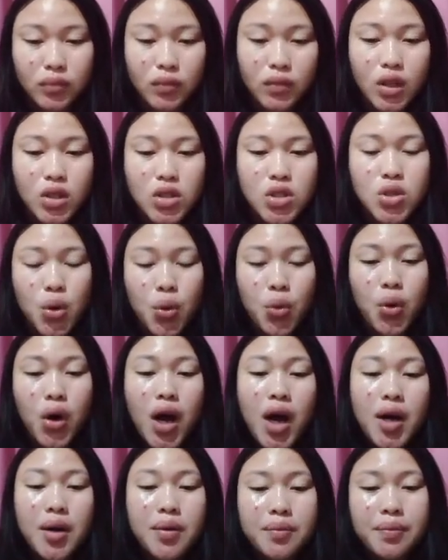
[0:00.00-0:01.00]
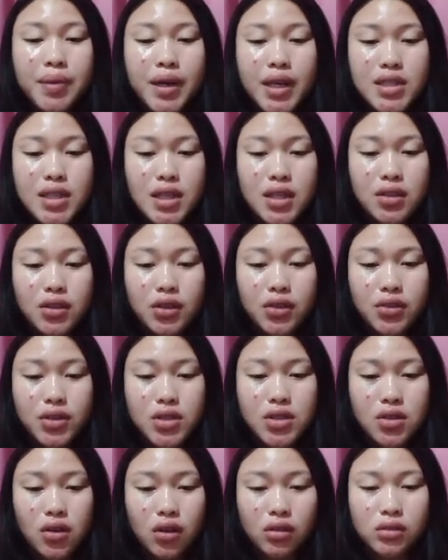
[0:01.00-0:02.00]
So, based on the
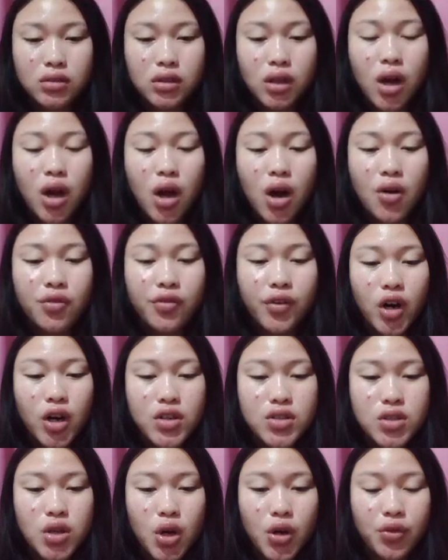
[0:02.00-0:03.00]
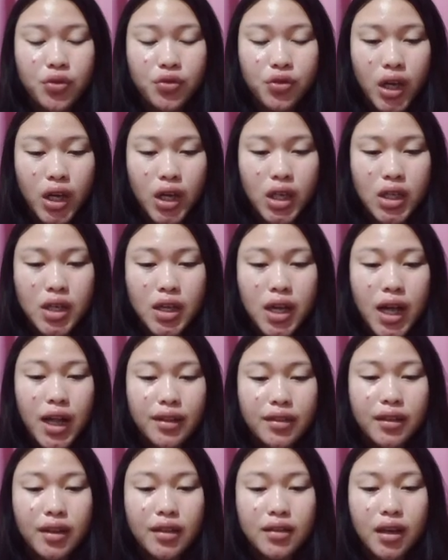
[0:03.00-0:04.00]
result of our survey,
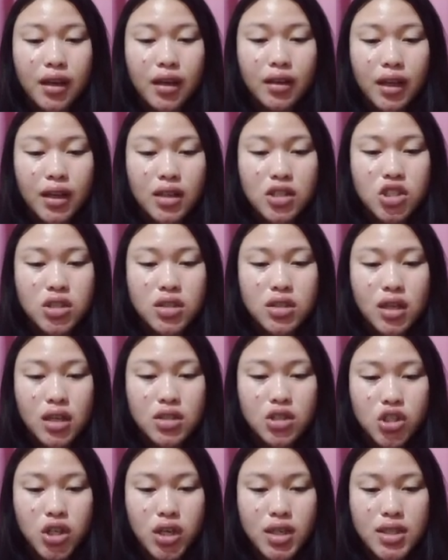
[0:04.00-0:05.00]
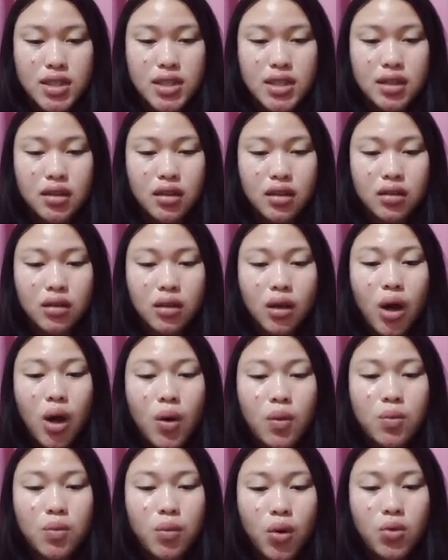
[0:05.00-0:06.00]
the data suggests that
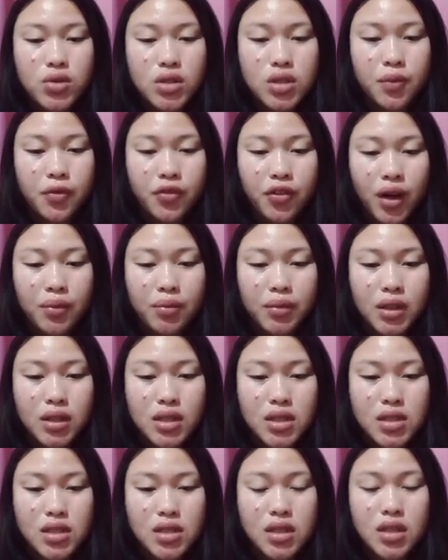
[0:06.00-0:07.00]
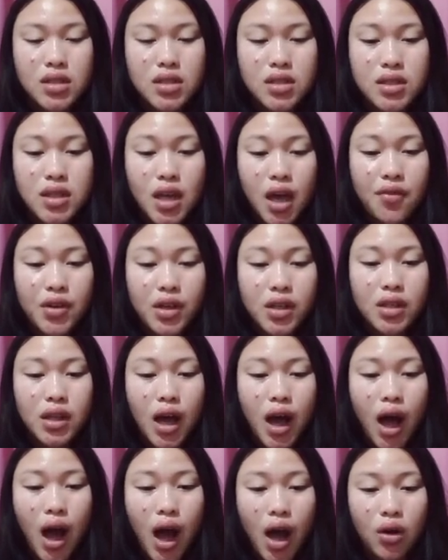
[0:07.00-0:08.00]
most families, 7
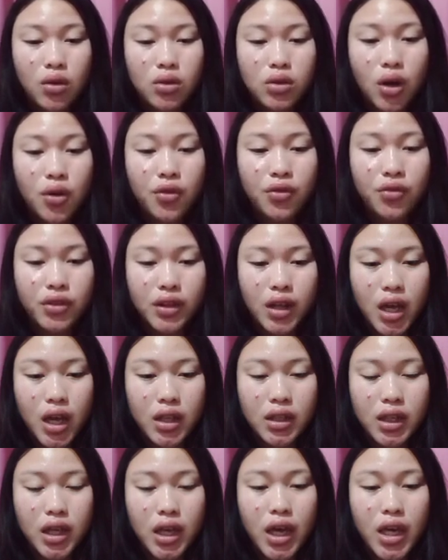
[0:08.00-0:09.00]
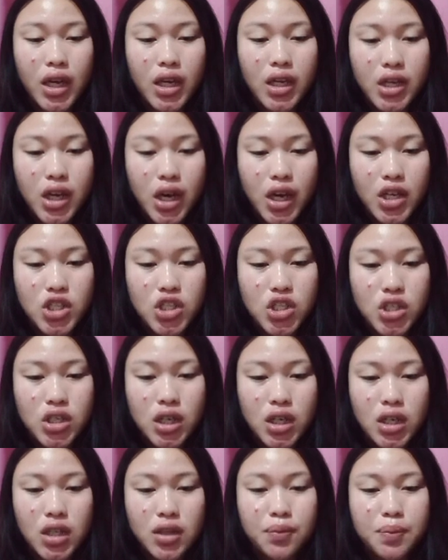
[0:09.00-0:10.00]
out of 10, engage
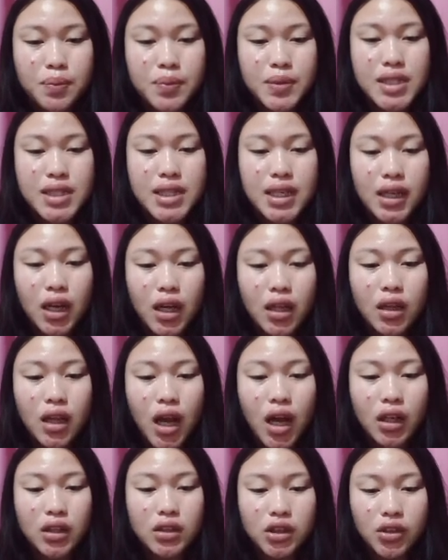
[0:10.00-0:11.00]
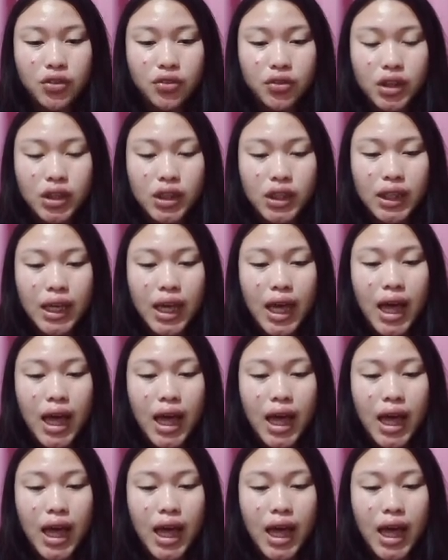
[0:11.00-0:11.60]
in physical activity